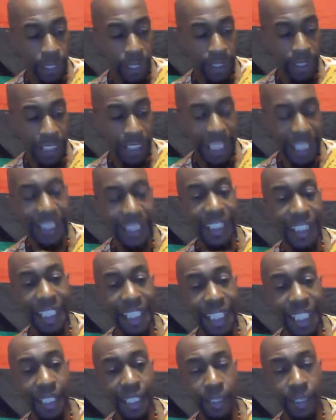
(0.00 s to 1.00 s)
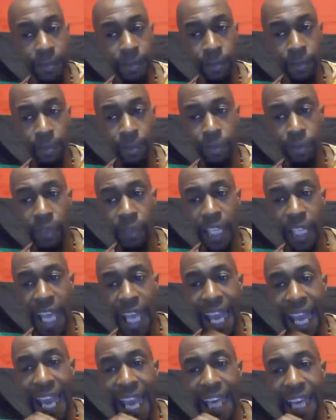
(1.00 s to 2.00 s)
Tanzania
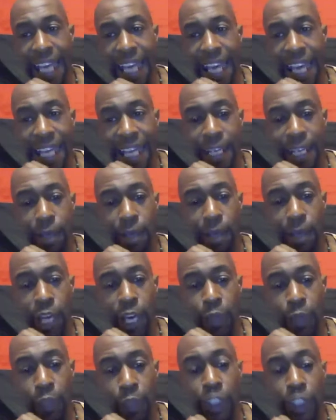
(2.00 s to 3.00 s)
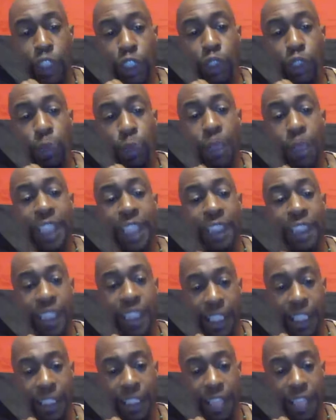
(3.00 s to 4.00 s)
had a original
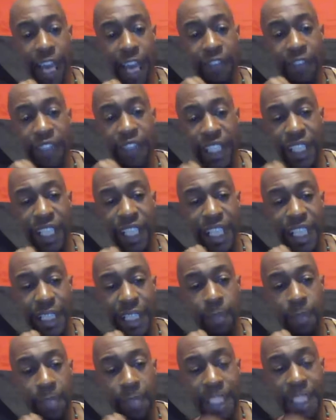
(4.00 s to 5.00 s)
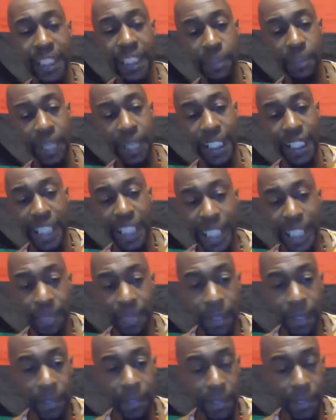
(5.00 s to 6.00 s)
president after their independence by the name
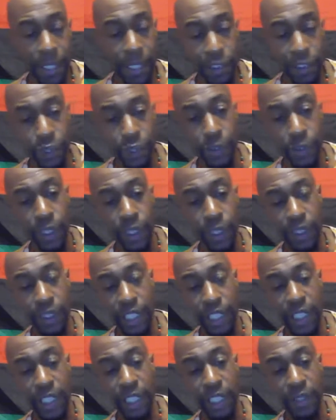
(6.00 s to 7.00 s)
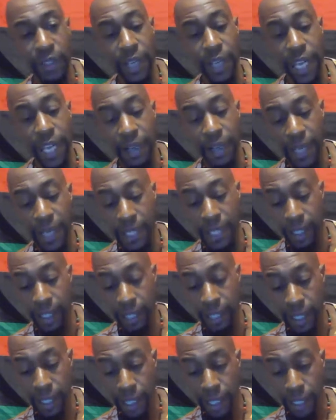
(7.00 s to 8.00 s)
of Julius Nyerere,
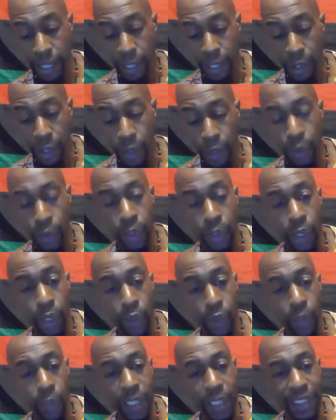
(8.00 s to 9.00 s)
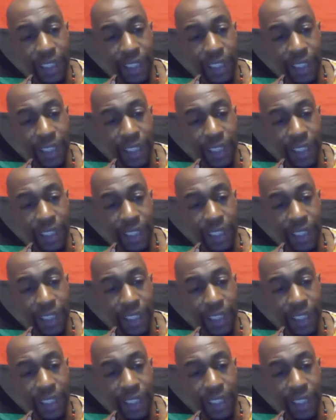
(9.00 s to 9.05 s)
who was